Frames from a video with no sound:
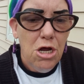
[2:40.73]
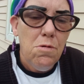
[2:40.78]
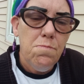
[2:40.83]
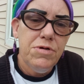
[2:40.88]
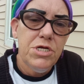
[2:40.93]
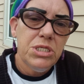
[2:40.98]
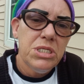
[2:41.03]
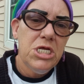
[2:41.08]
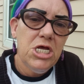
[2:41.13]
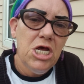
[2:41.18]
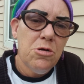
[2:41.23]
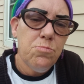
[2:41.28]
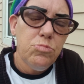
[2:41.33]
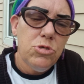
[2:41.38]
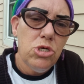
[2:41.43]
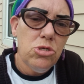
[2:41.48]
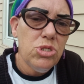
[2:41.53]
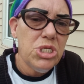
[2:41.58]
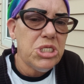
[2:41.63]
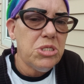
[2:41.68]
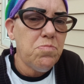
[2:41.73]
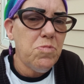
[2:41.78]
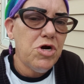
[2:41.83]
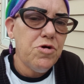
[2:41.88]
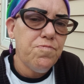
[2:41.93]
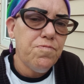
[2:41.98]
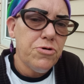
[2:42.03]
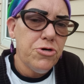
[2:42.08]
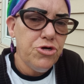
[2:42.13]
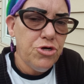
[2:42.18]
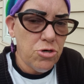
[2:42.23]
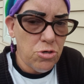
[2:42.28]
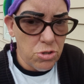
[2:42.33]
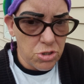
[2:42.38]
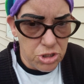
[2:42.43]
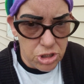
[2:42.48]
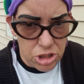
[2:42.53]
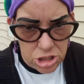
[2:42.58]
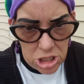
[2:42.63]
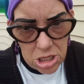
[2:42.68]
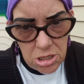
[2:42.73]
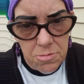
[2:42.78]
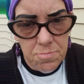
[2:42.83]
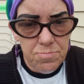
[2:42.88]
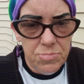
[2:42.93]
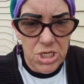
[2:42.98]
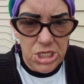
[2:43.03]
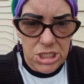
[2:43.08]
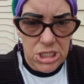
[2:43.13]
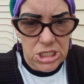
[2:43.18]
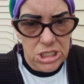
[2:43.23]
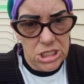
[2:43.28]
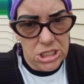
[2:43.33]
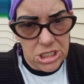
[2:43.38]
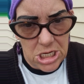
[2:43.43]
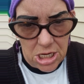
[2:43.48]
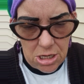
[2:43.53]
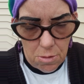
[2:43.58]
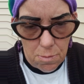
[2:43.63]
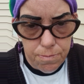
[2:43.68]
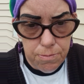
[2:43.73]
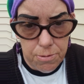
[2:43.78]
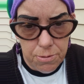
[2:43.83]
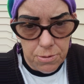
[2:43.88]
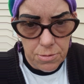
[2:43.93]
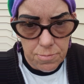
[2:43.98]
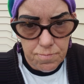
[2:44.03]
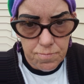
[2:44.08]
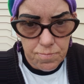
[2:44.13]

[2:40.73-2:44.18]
But see, I'm too smart for your dumb self.